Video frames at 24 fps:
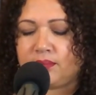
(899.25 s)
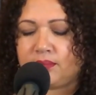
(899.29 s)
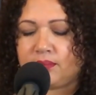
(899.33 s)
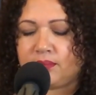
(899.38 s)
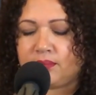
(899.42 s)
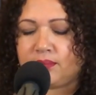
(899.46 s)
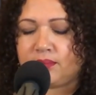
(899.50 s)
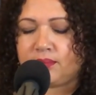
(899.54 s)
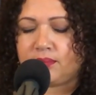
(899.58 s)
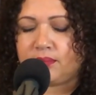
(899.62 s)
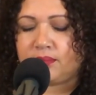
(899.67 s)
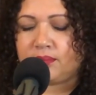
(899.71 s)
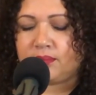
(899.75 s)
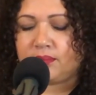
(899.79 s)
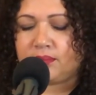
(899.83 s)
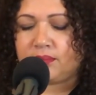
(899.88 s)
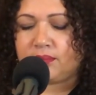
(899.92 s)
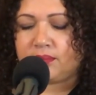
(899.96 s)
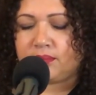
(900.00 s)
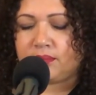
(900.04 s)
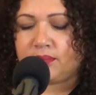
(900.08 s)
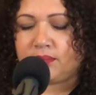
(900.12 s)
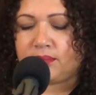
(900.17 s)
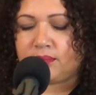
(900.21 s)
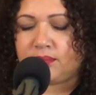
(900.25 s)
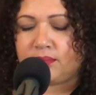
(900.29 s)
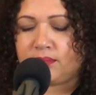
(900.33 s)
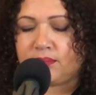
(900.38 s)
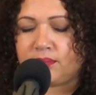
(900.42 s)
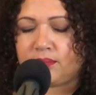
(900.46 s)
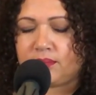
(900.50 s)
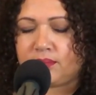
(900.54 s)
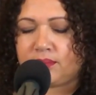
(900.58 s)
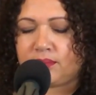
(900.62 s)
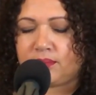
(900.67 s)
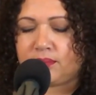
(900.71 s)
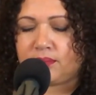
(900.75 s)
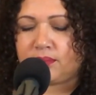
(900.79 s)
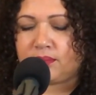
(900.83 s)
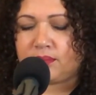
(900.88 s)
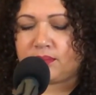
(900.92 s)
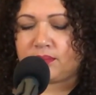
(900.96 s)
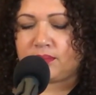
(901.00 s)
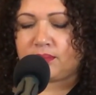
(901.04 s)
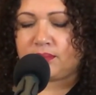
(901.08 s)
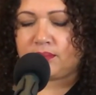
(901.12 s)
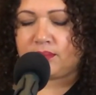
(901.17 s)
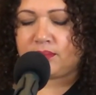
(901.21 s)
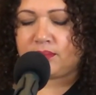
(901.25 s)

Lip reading: The person shown says nothing.